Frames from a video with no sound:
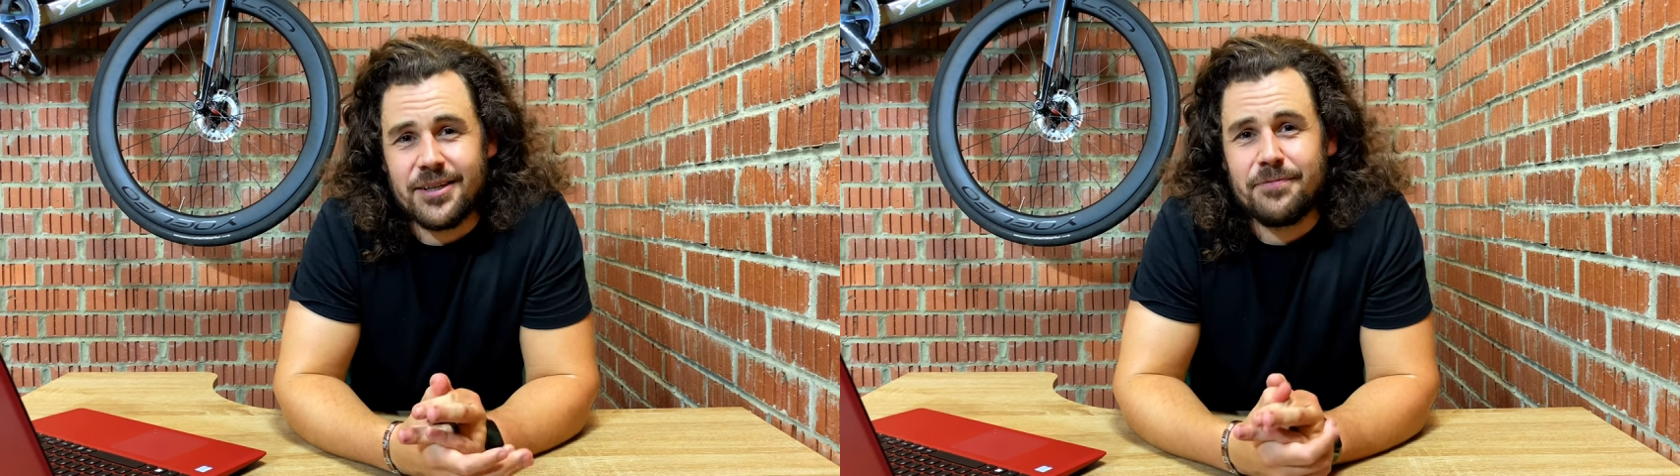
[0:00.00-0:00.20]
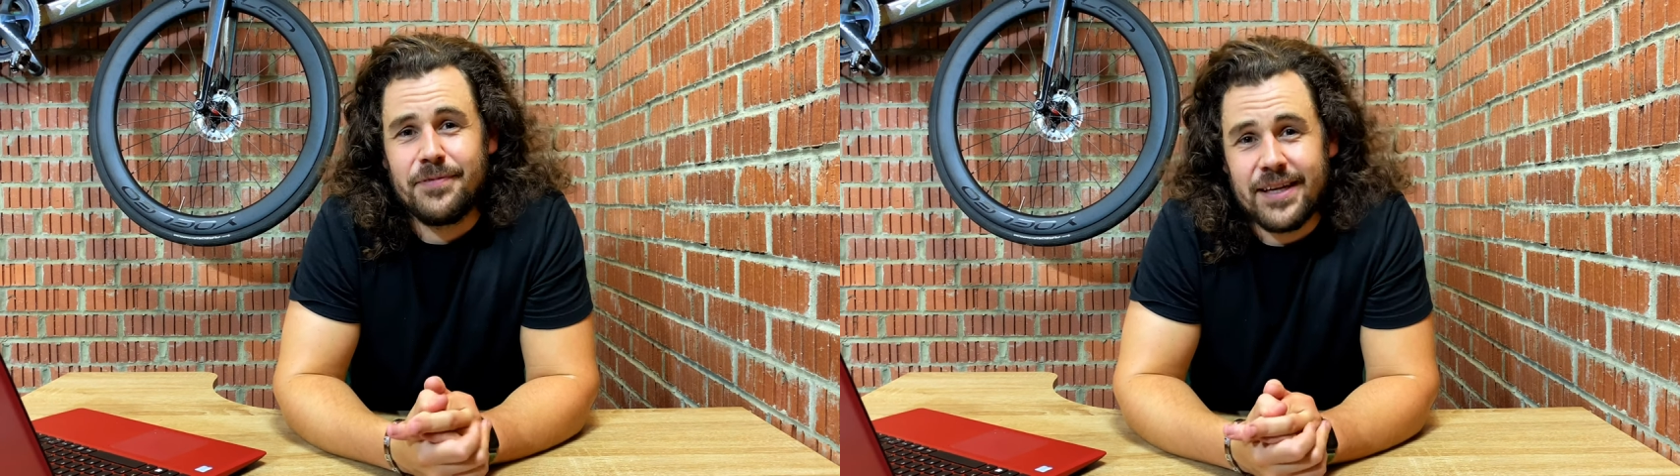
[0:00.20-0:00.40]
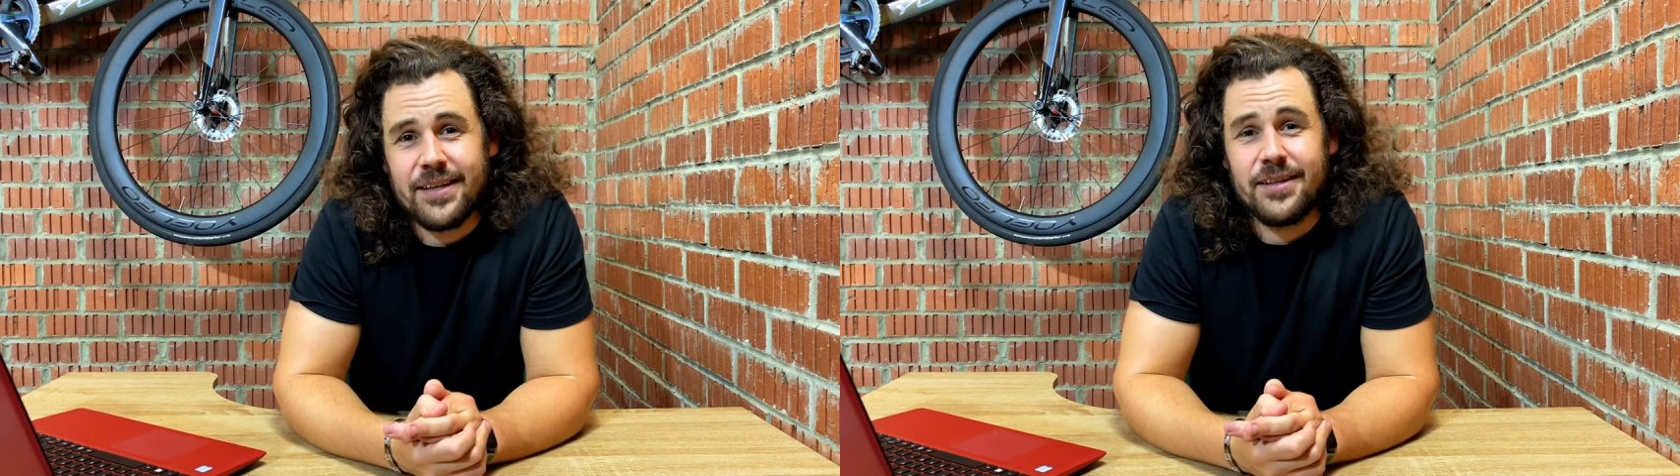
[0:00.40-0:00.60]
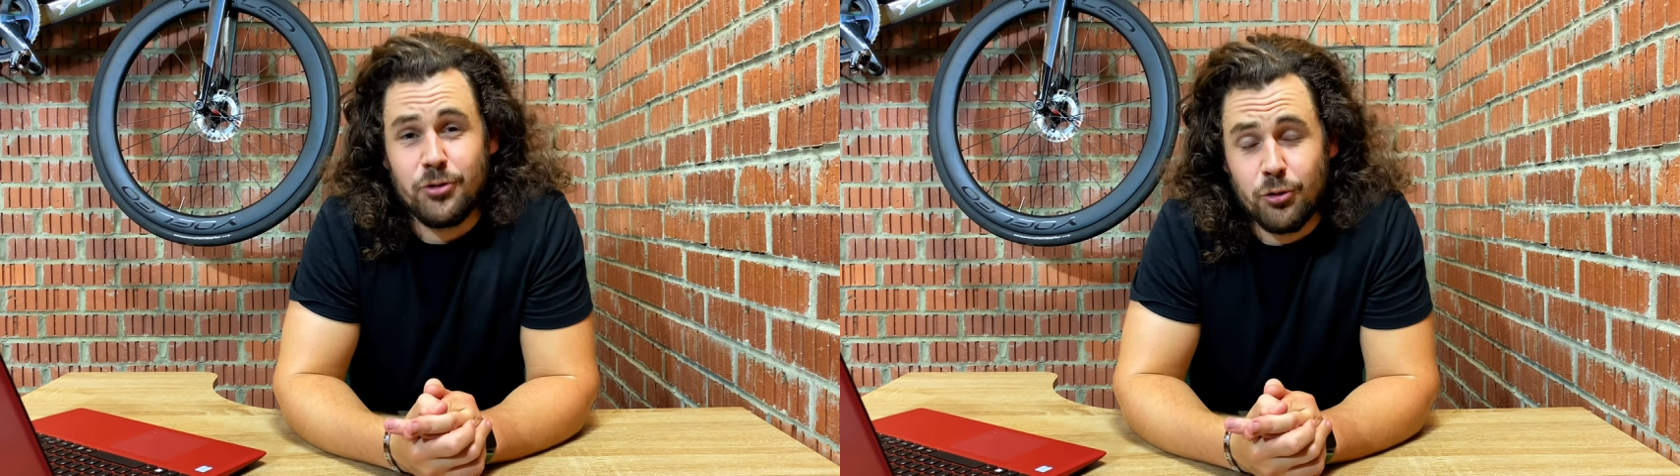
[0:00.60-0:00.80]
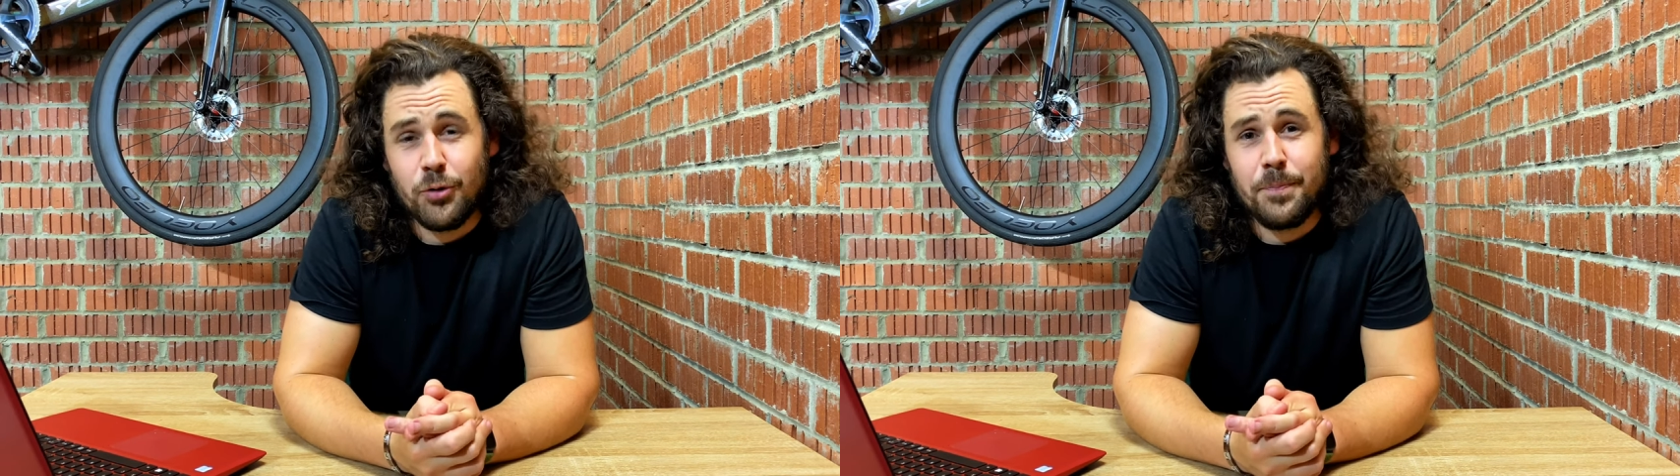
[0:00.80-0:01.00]
fit
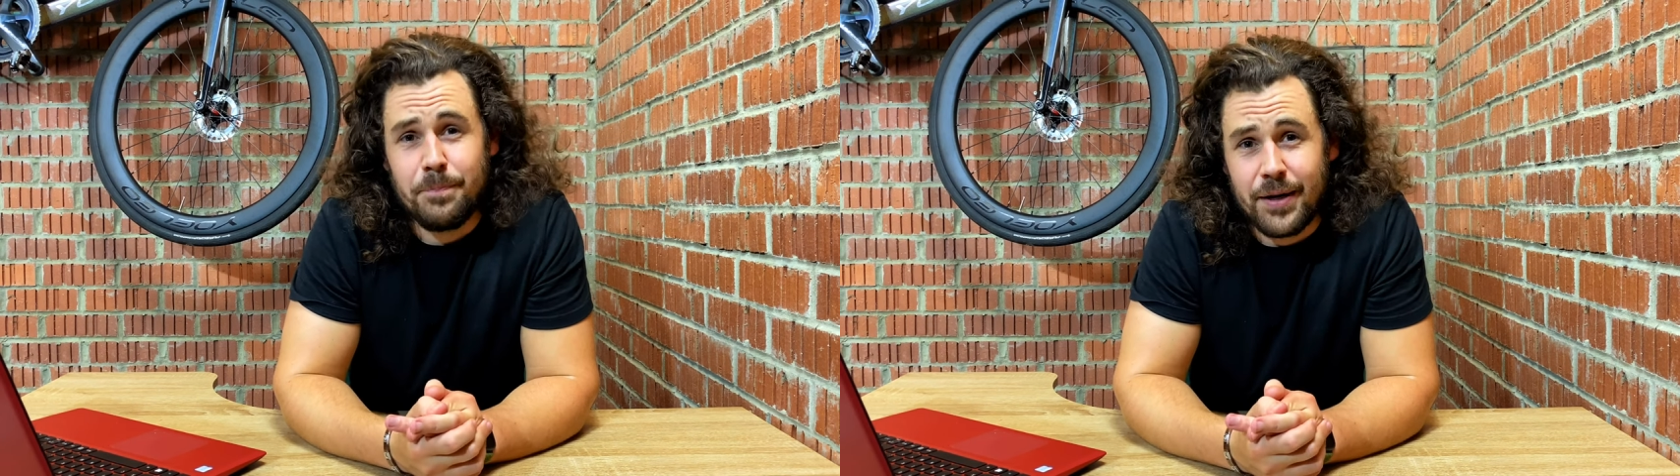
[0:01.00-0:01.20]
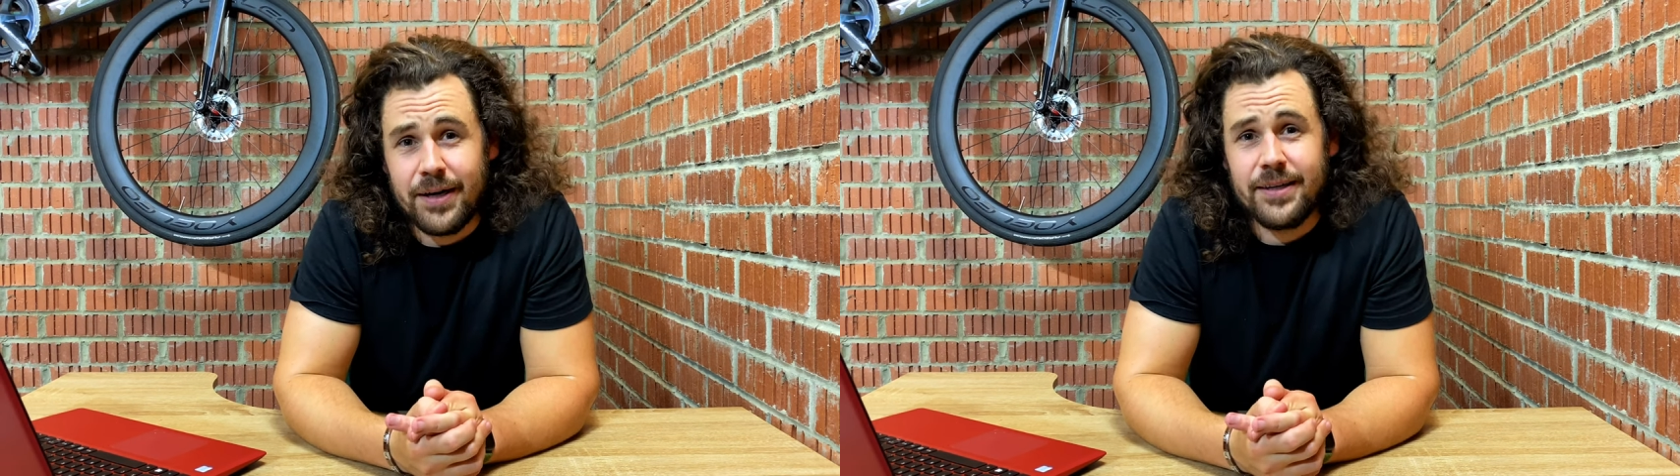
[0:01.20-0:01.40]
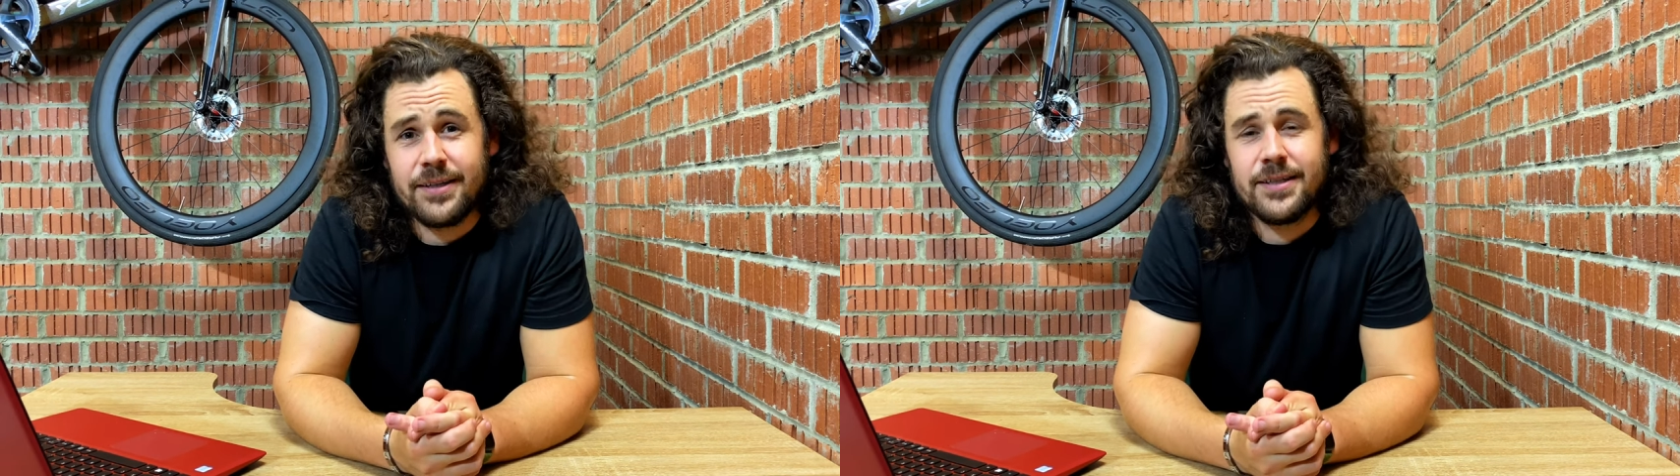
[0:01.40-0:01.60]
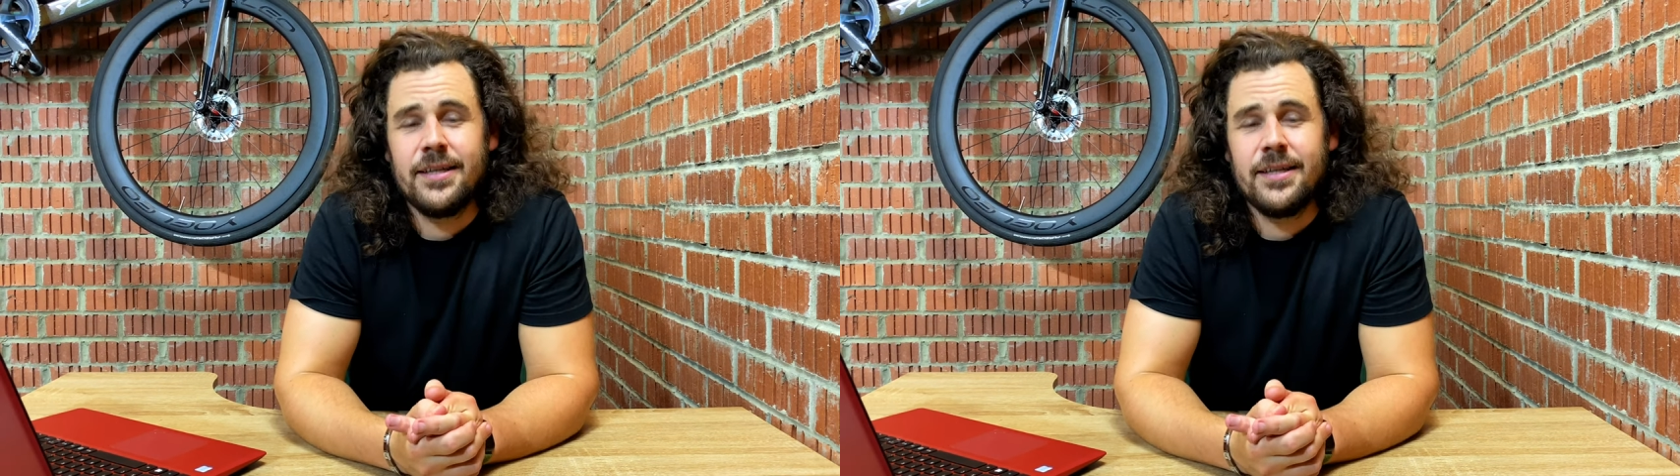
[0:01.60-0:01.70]
your bike.